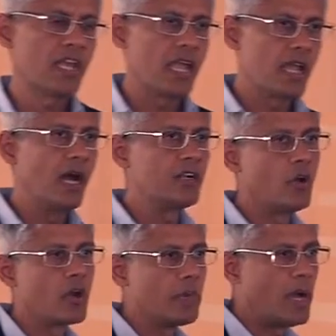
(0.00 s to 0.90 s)
I can't
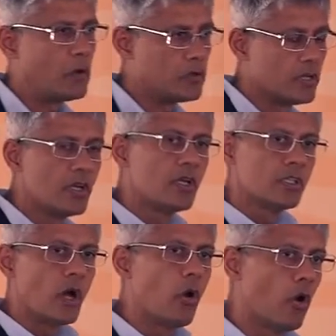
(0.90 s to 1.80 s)
talk about
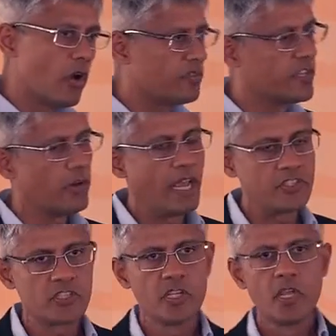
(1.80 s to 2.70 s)
the whole of the
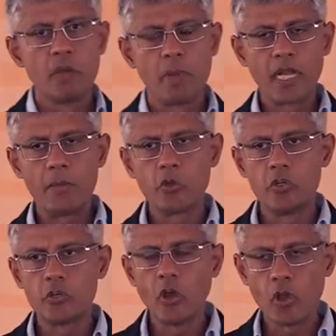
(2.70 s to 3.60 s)
rest, but I'm going
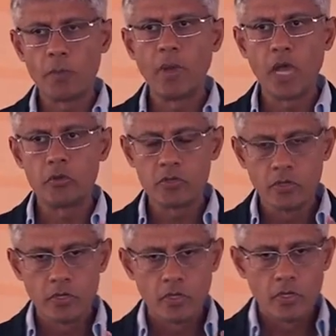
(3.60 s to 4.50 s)
to talk about
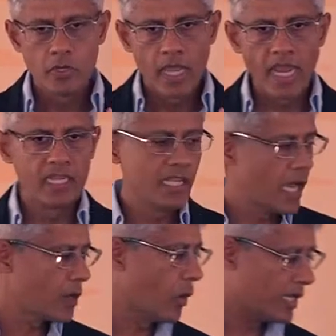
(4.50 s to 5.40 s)

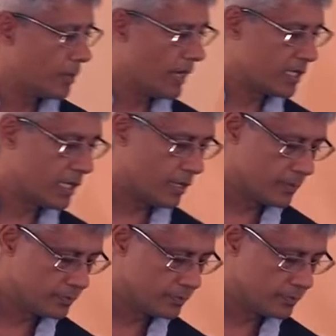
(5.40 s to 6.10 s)
India quite a bit here.